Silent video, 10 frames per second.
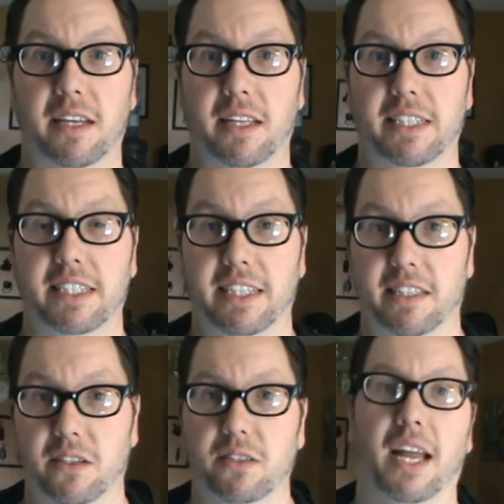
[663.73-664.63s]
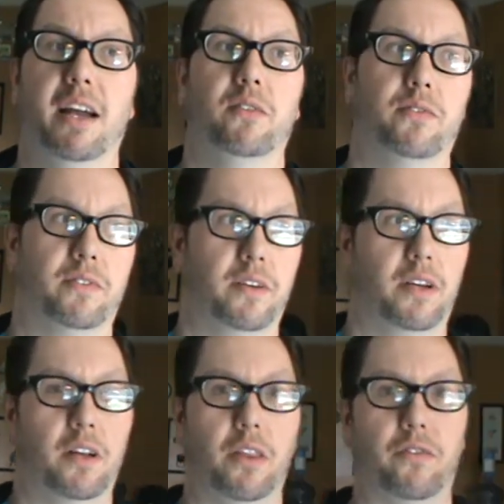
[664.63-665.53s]
I like to get those. I have
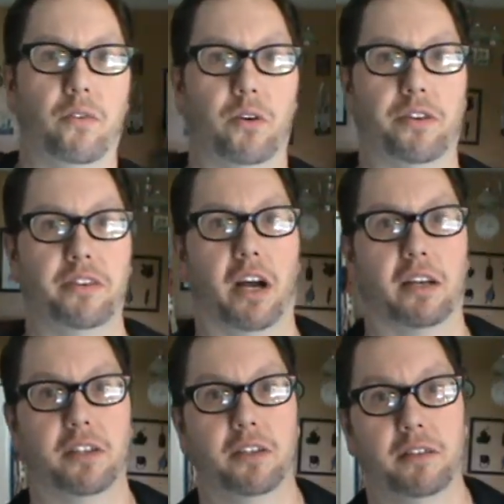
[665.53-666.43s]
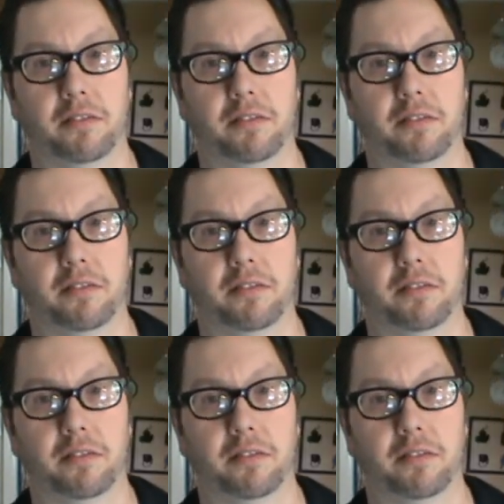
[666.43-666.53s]
the Fourth Doctor.